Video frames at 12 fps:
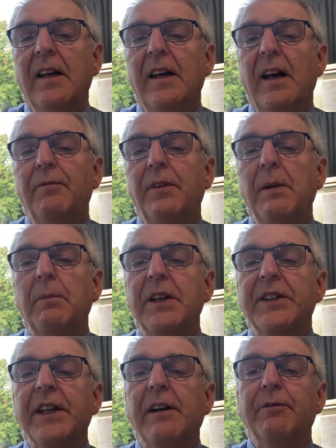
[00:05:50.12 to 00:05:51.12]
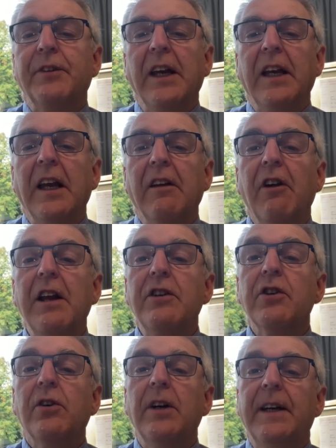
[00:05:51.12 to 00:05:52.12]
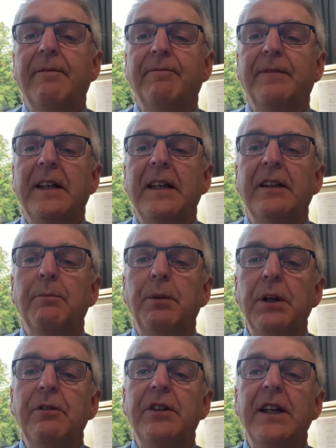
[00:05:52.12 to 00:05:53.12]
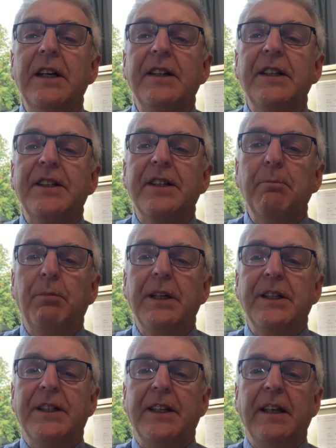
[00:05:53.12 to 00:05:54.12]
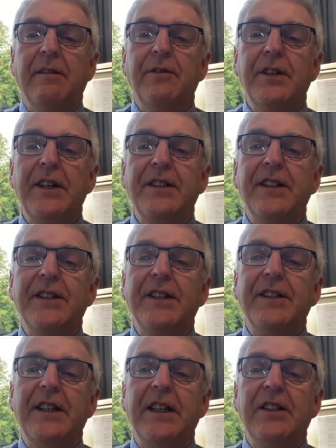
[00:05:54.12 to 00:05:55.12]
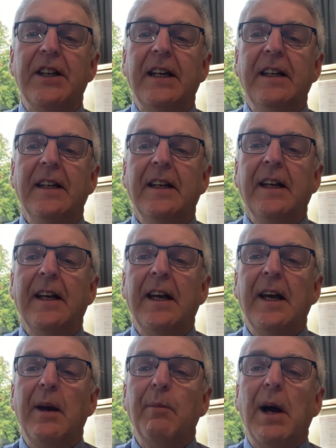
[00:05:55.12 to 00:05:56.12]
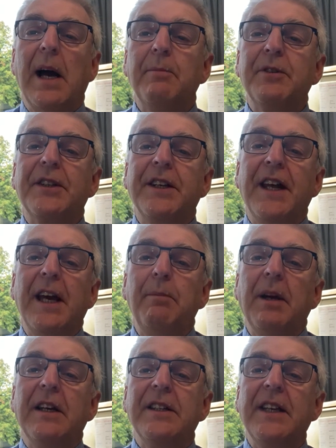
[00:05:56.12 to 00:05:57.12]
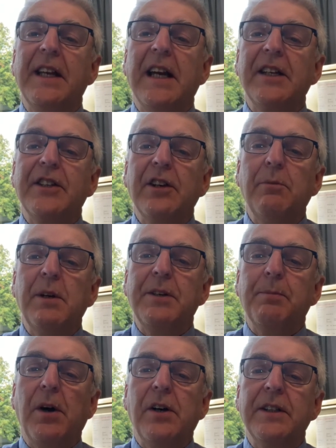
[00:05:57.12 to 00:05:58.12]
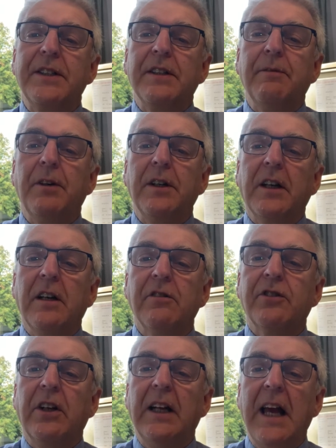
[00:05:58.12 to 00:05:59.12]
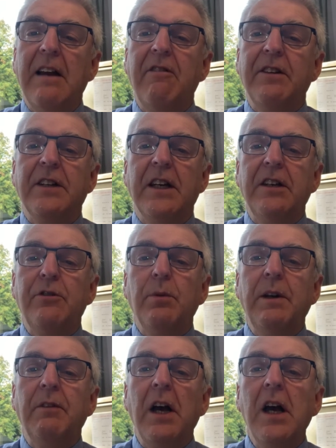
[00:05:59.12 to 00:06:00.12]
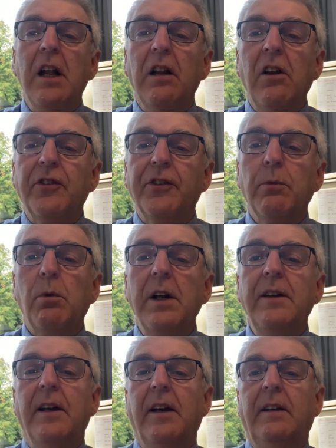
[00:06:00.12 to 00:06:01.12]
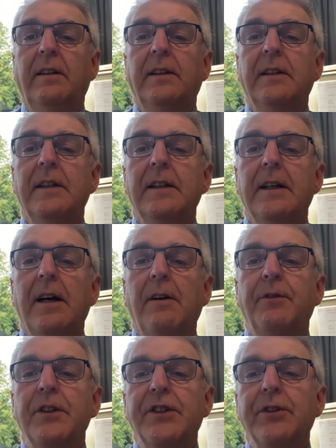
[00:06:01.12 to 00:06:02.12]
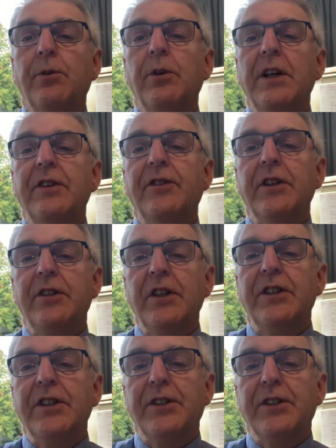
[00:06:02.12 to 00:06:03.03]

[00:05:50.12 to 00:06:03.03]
I find myself taking great joy in the beauty and the simplicity of Jesus' teaching. Perhaps today, because it has so much part of our cultural heritage, we've lost the wonder of the stories that Jesus